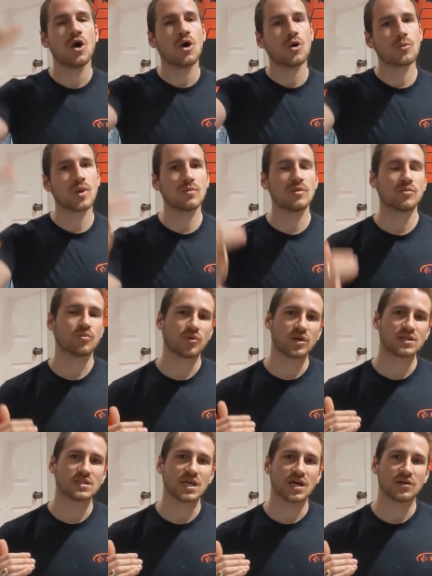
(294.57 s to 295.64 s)
or maybe
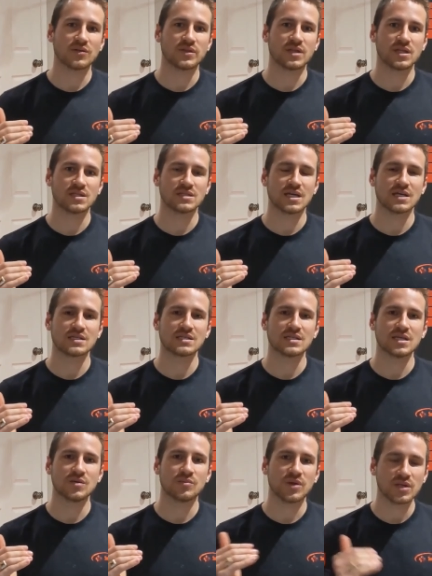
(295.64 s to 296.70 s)
bring down the
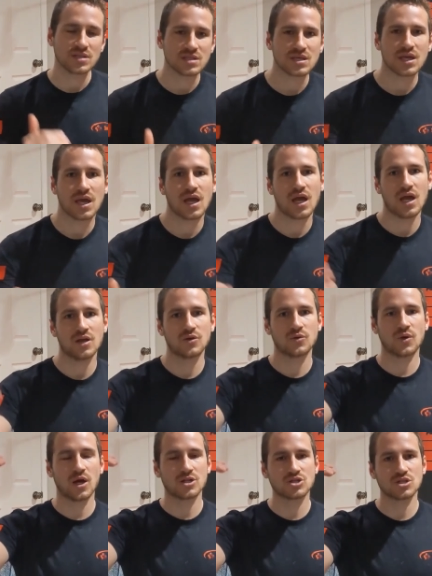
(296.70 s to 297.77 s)
intensity a bit and
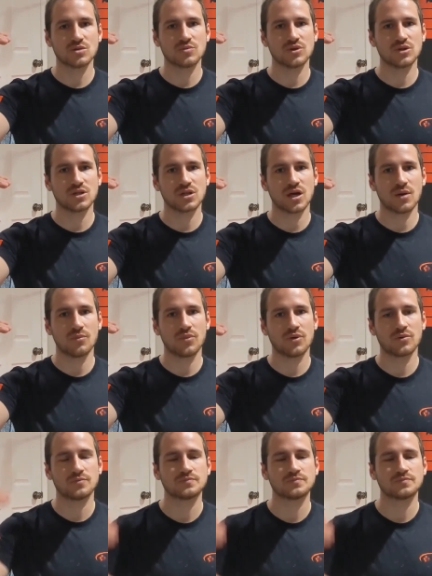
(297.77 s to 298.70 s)
gradually build it up.